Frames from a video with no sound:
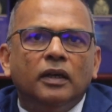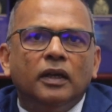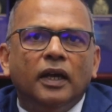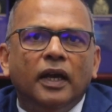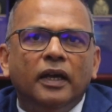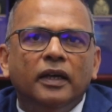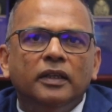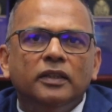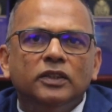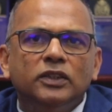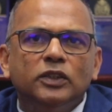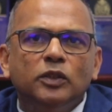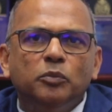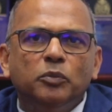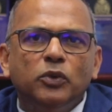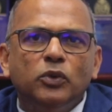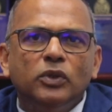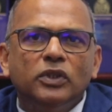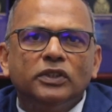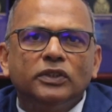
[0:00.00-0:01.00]
Guyana
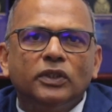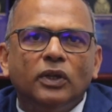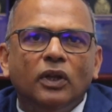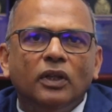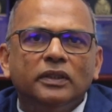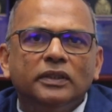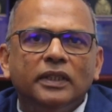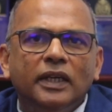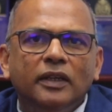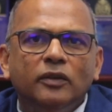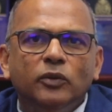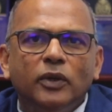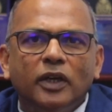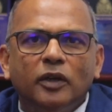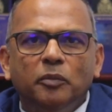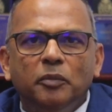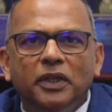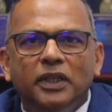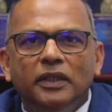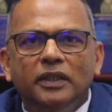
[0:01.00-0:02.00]
supports all 10
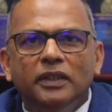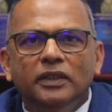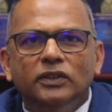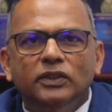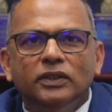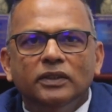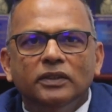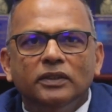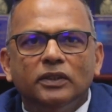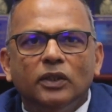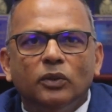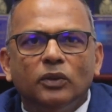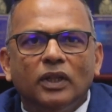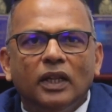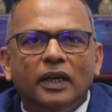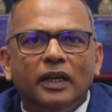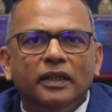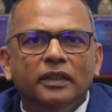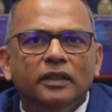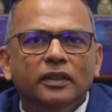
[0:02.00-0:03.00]
recommendations
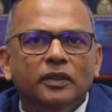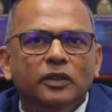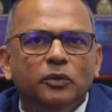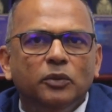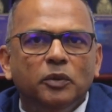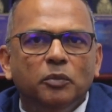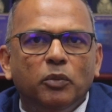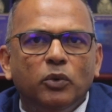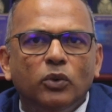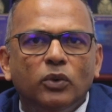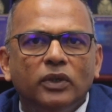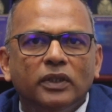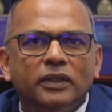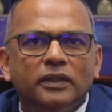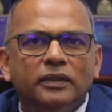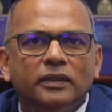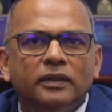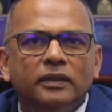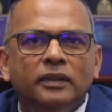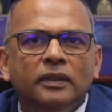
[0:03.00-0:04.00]
outlined in the report.